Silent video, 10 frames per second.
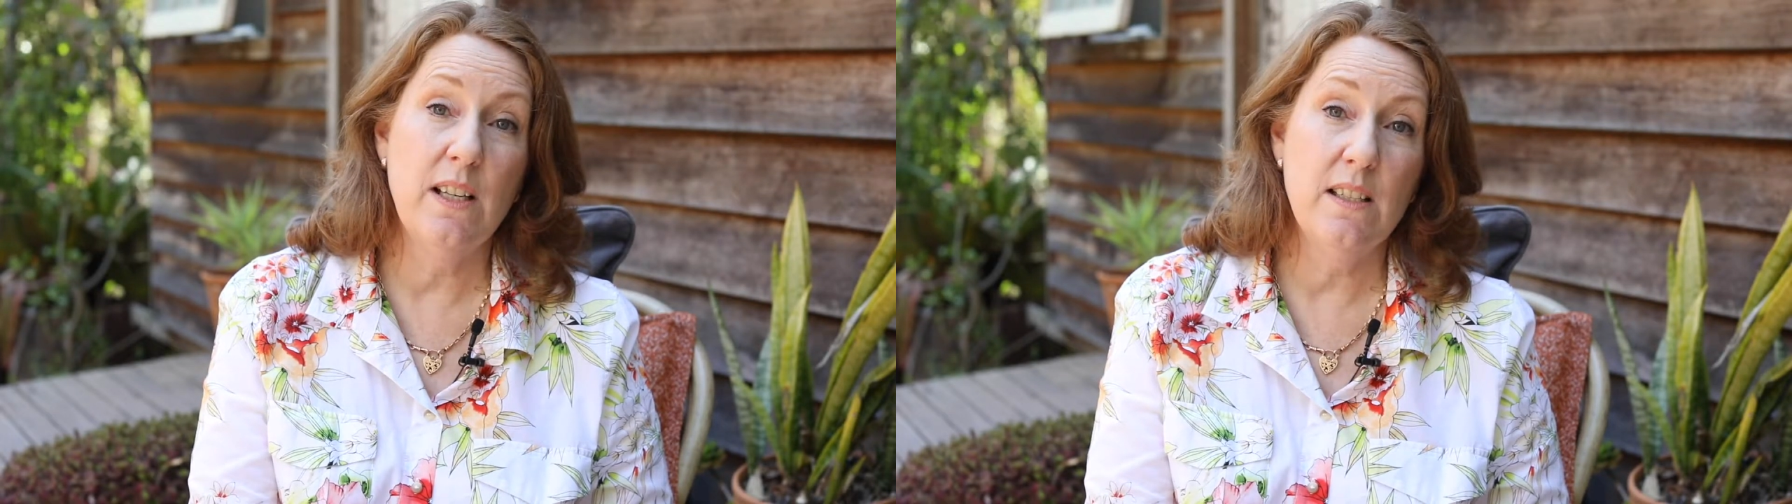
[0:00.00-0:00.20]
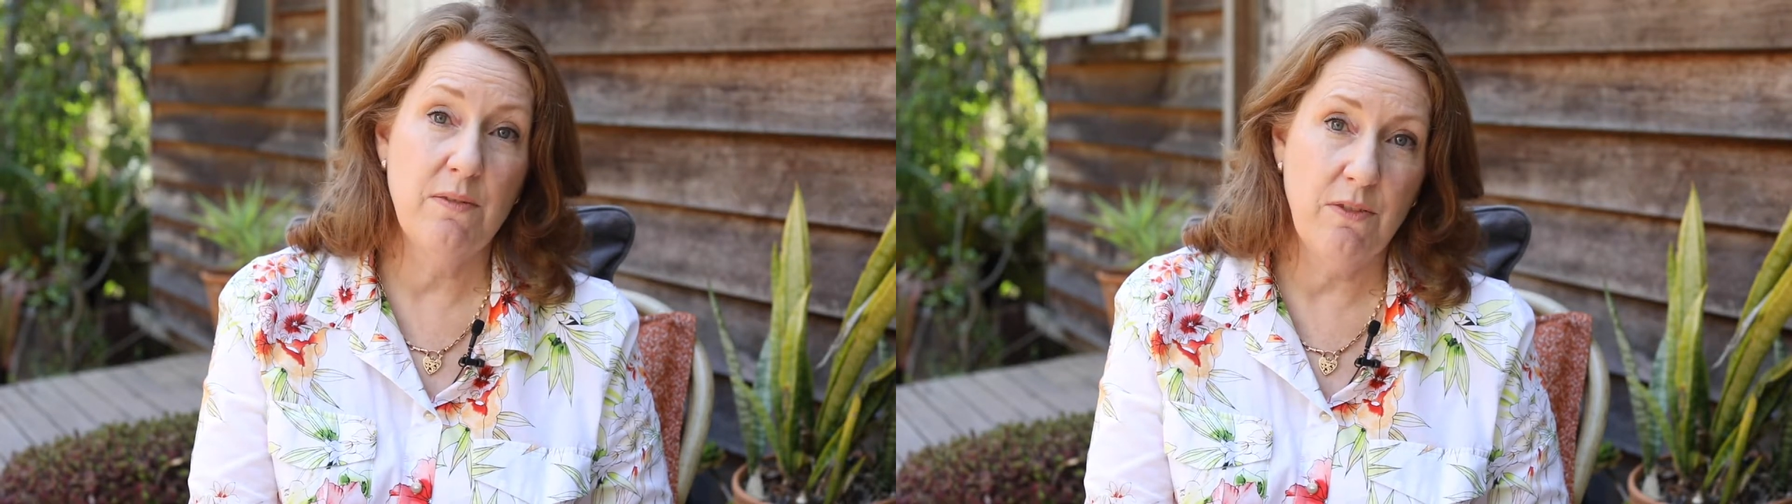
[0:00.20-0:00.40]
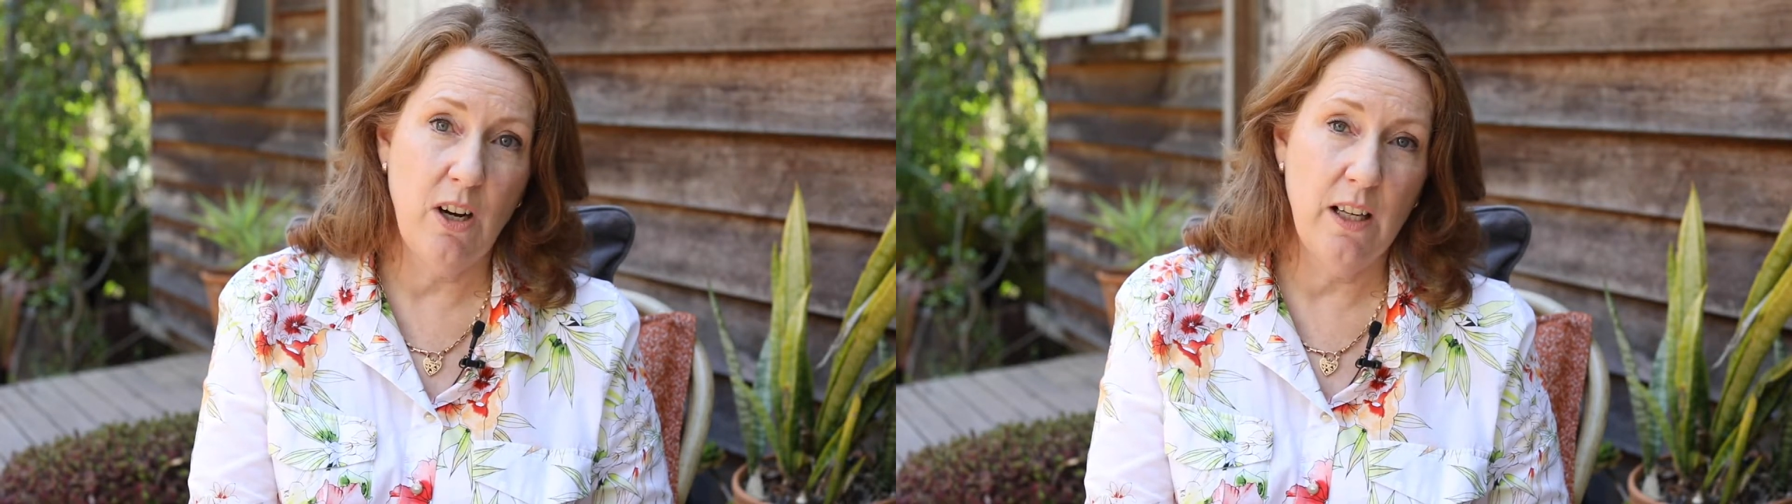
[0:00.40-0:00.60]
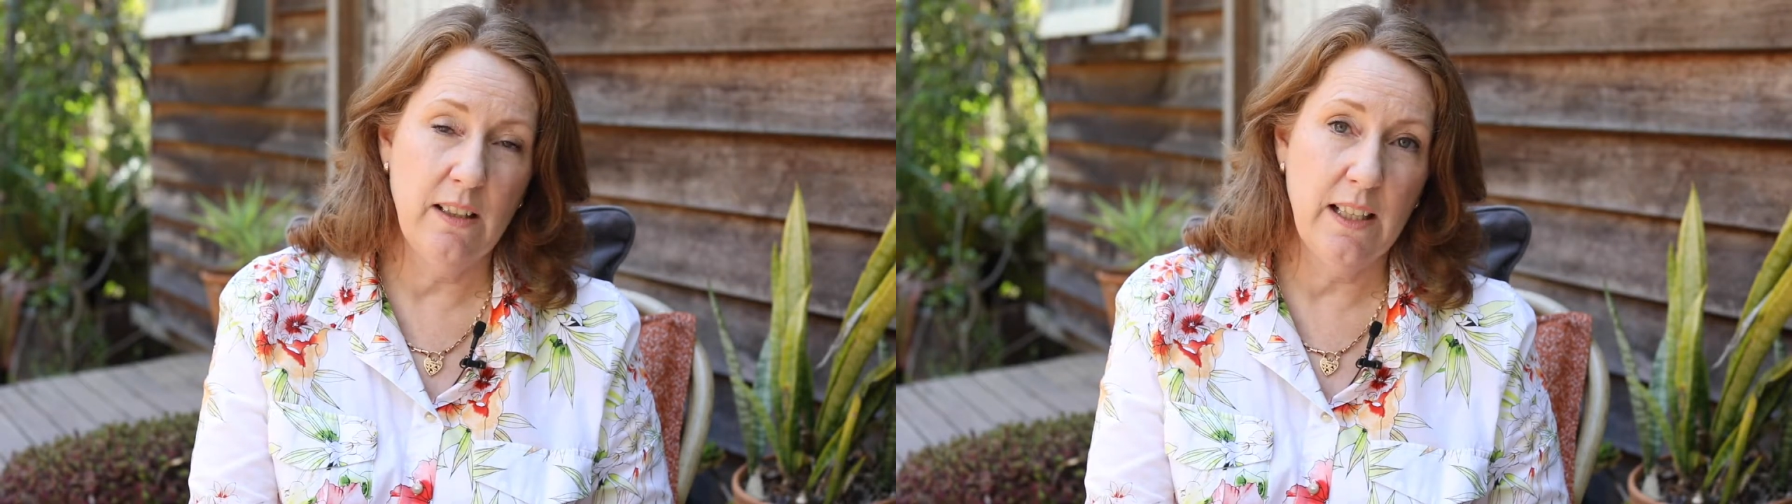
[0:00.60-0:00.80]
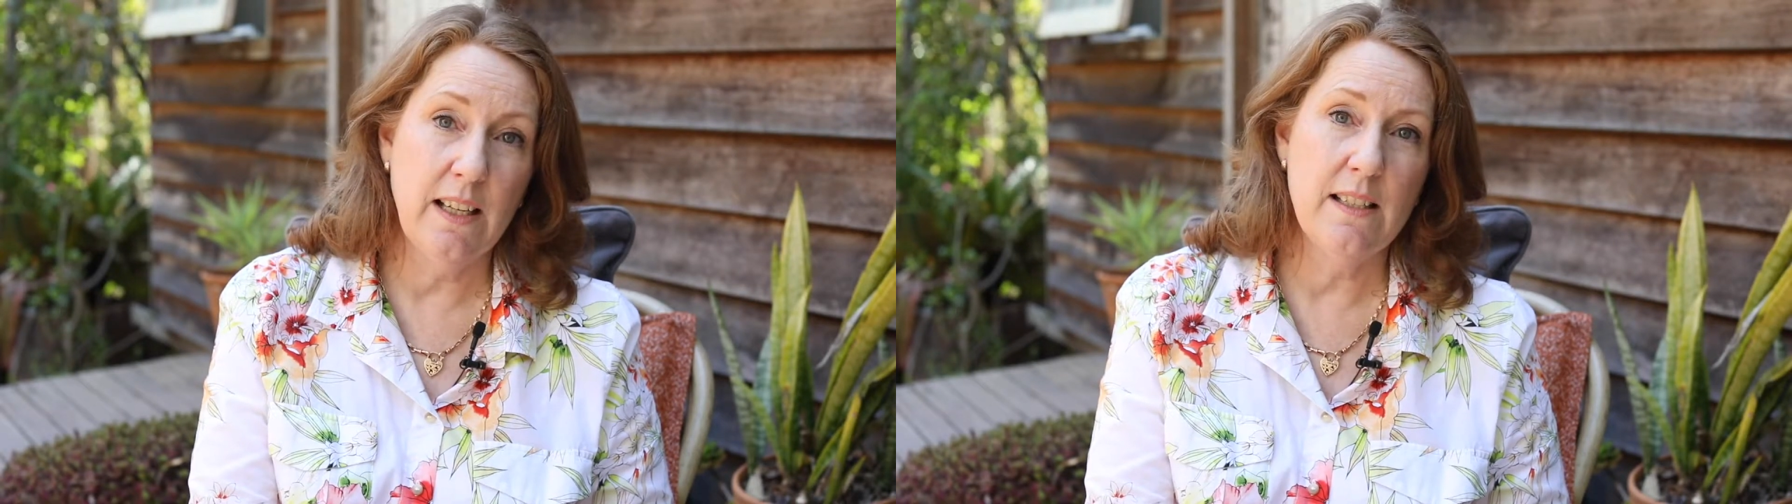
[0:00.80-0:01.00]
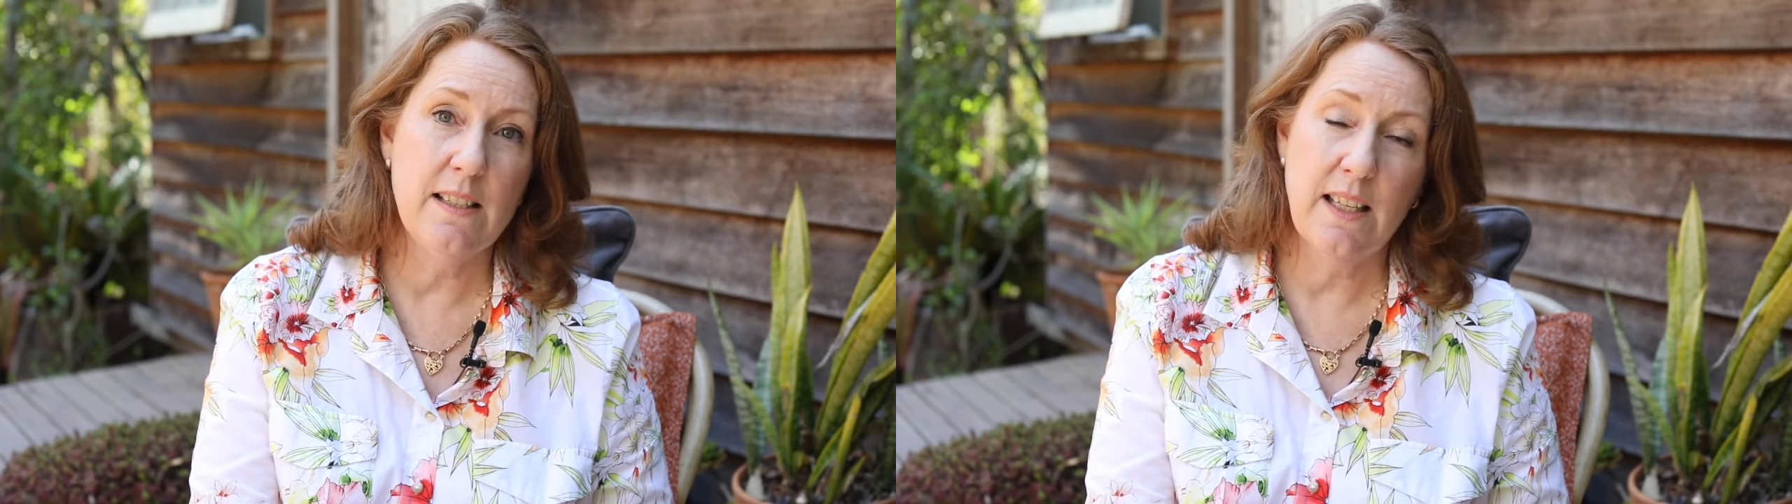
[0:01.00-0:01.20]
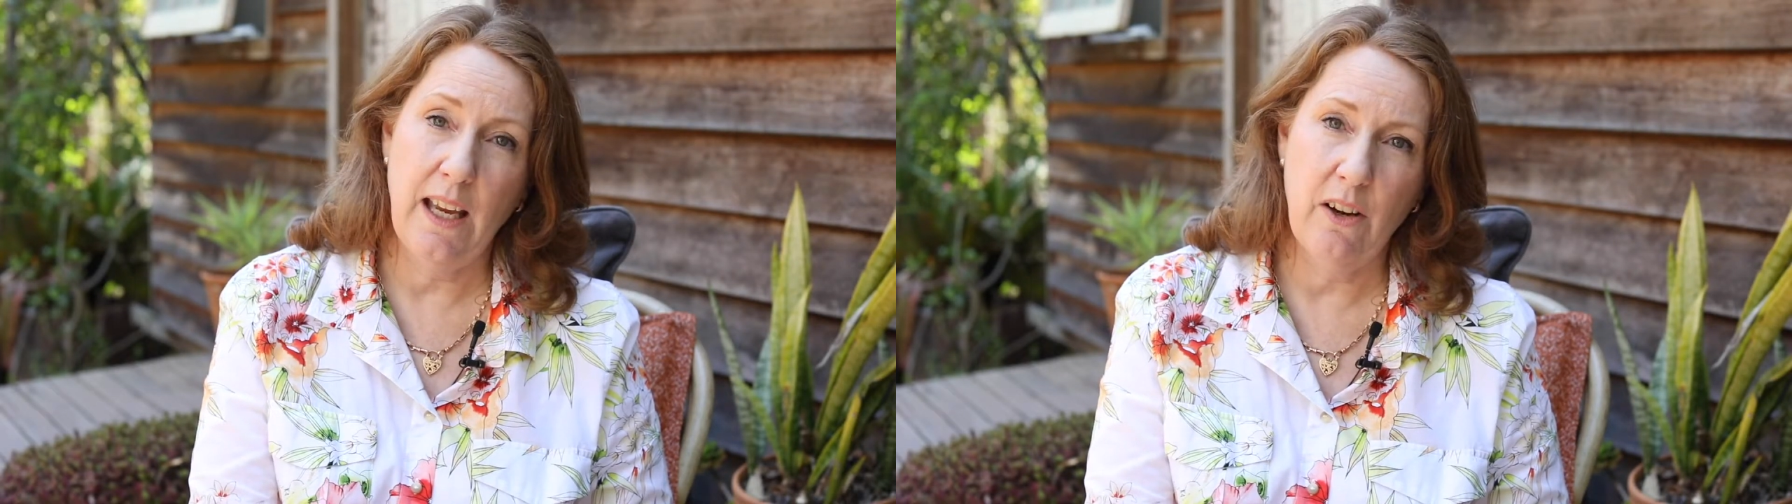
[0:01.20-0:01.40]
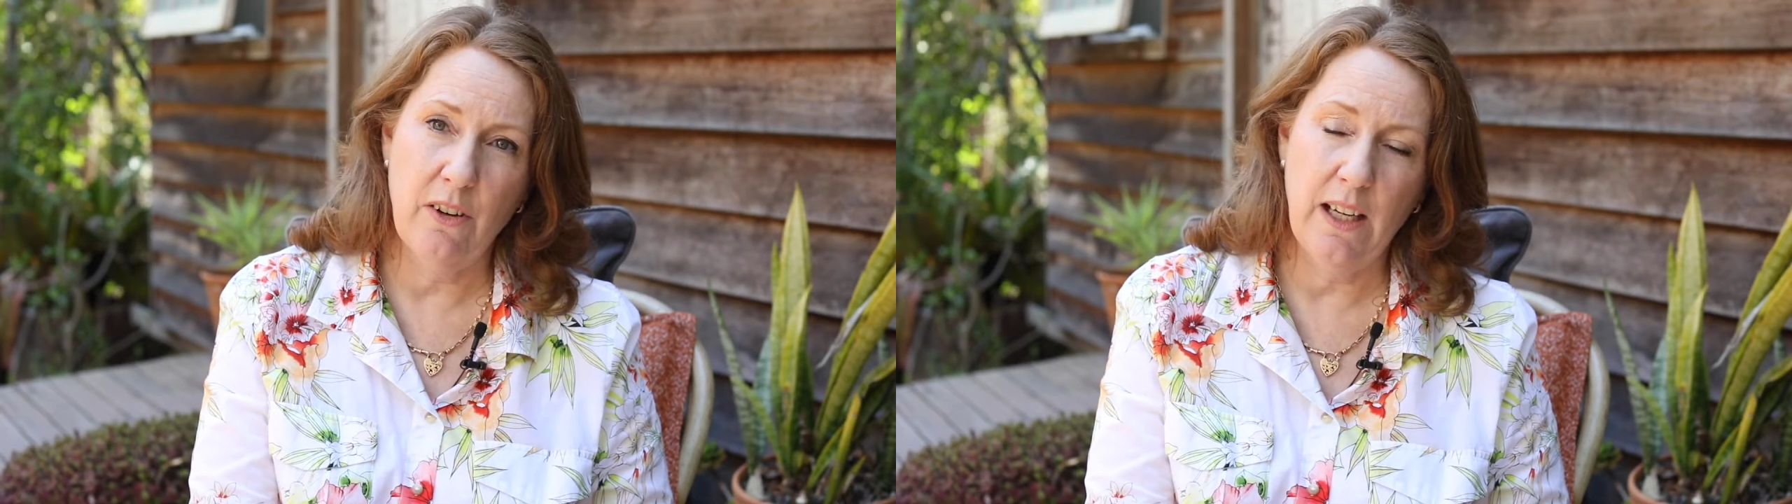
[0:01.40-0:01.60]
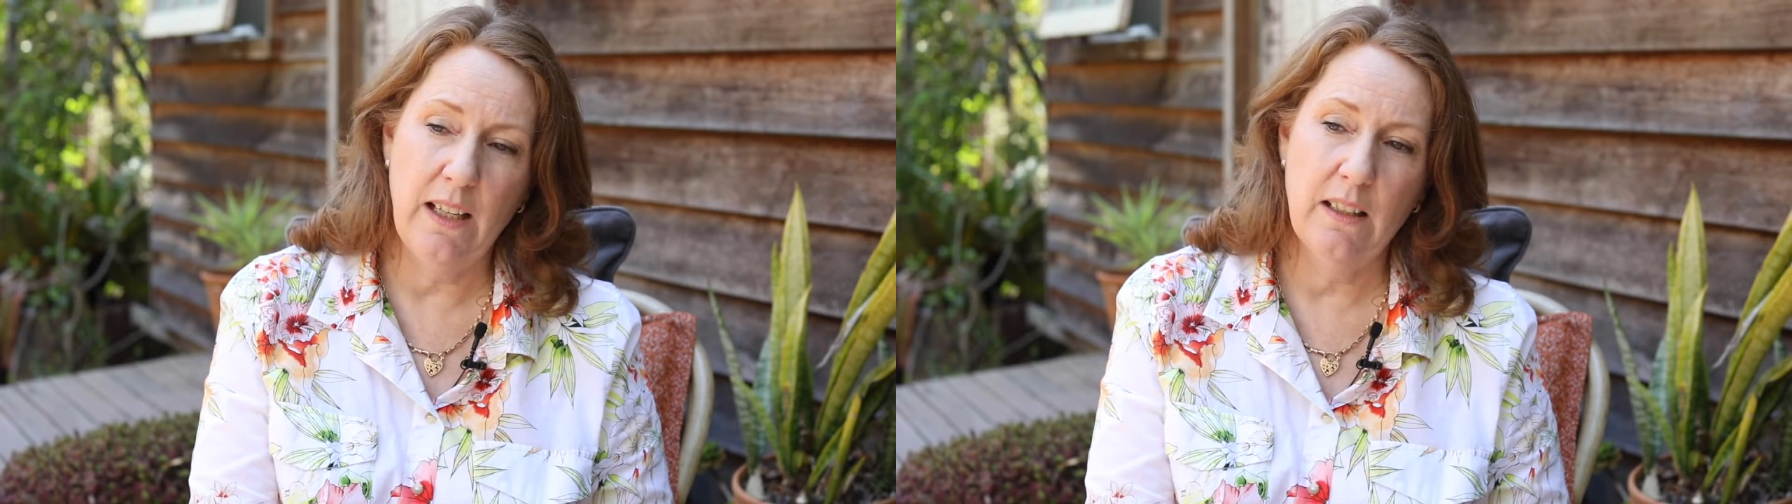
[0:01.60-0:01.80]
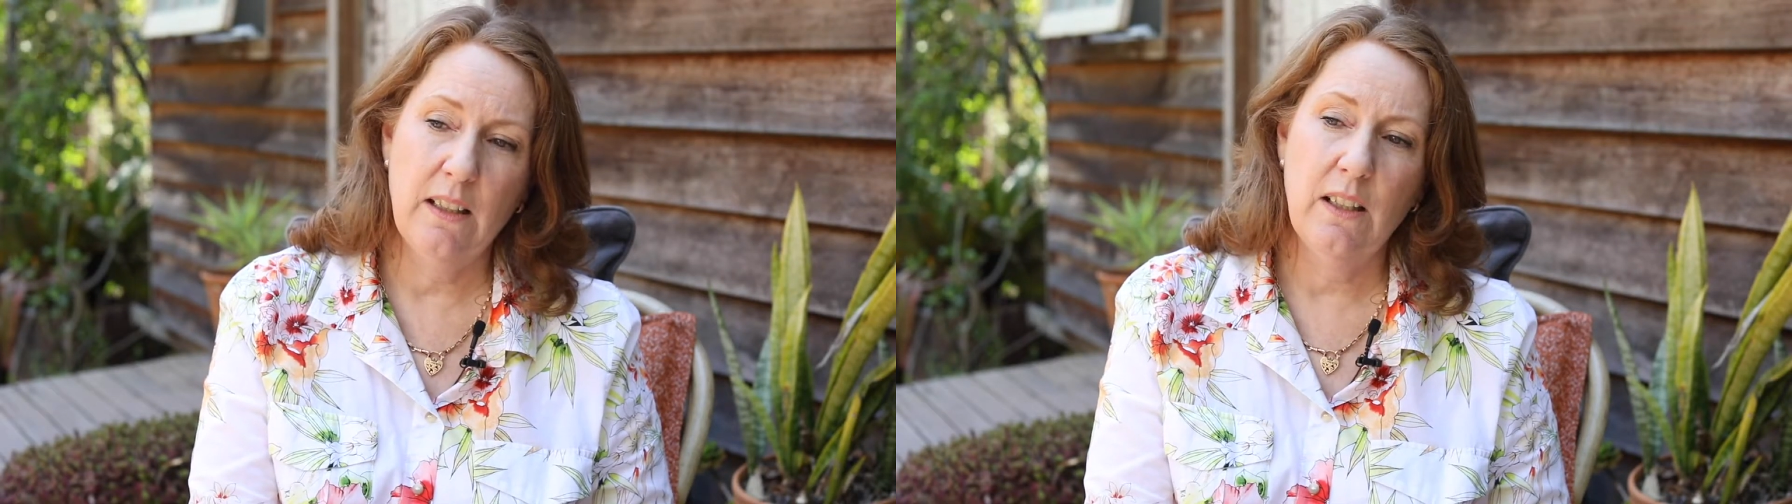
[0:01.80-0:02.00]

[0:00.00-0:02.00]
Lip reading: is frightening and scary